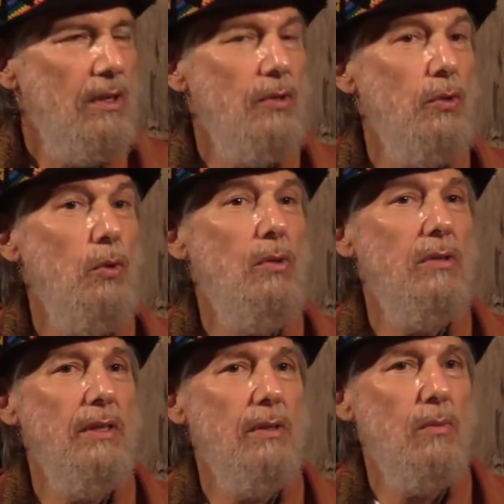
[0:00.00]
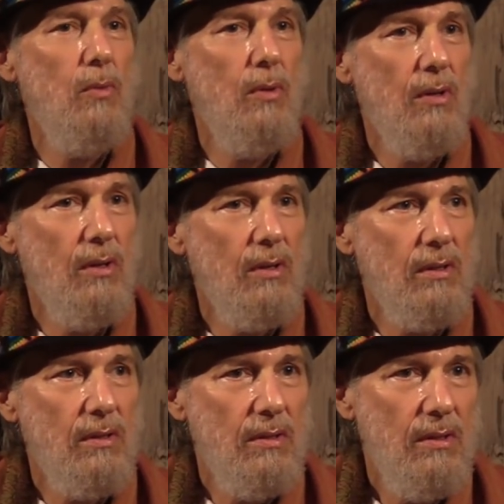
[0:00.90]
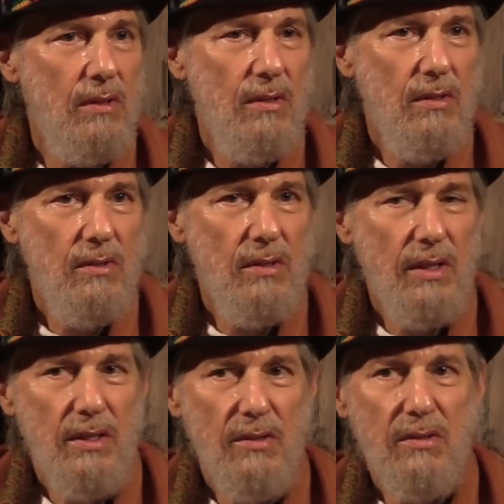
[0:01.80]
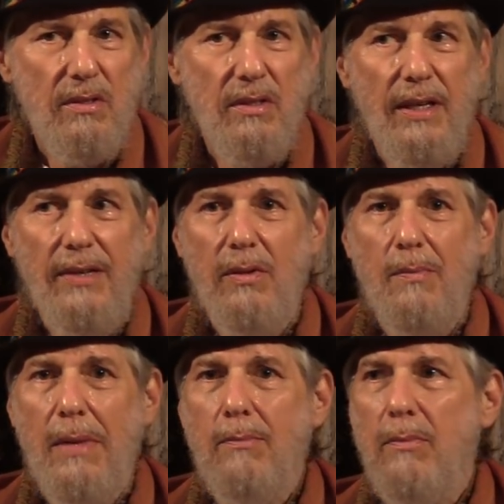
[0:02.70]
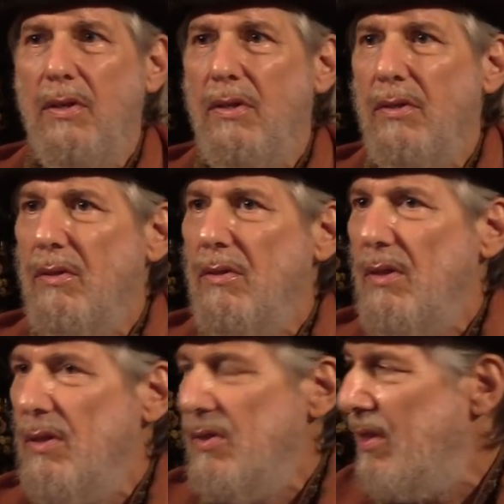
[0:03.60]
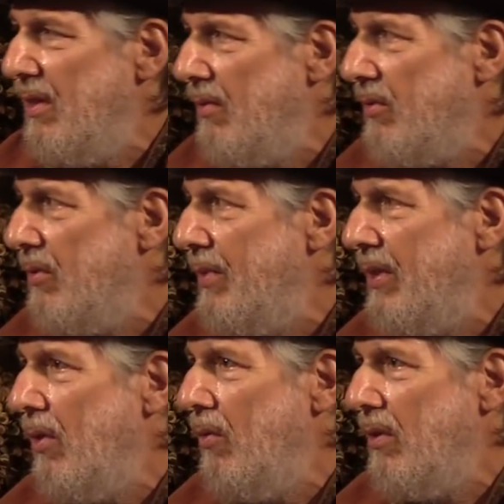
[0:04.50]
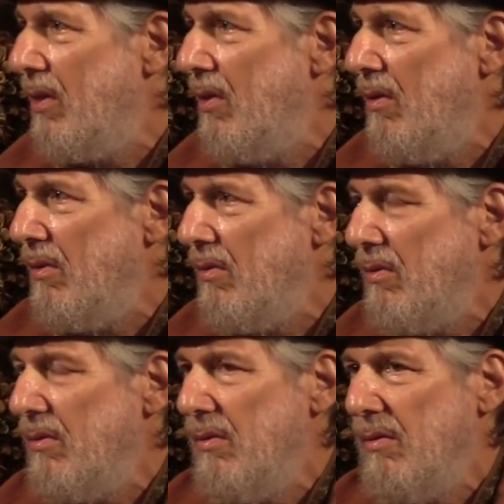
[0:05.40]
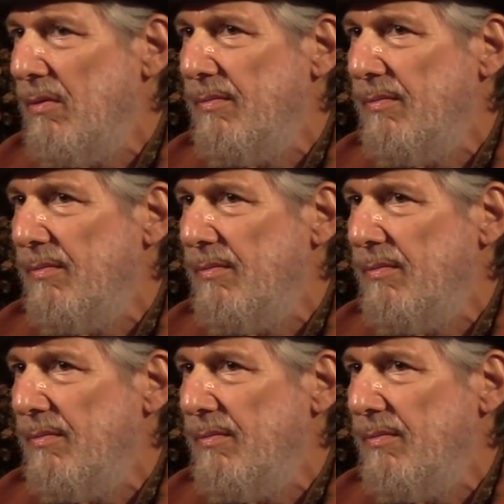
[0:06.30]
a nuclear war that is today remembered as an ultimate holocaust.